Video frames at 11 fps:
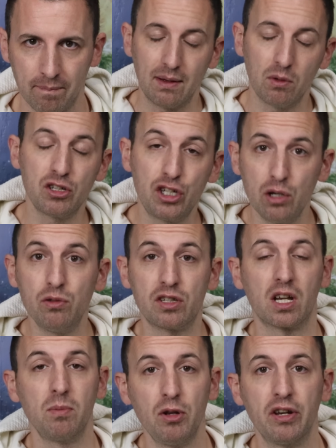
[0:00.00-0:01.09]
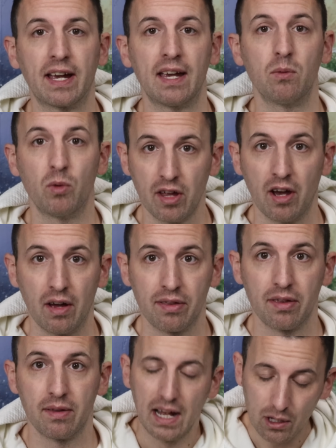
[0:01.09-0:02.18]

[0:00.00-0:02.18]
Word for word: That one's used to communicate with Earth.